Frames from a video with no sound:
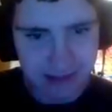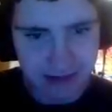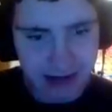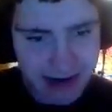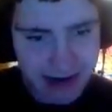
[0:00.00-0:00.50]

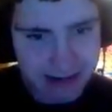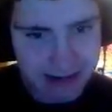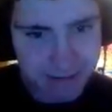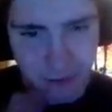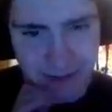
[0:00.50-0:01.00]
Alright, I gotta
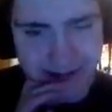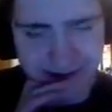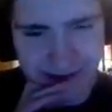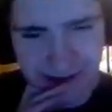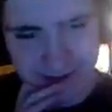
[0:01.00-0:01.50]
stop recording.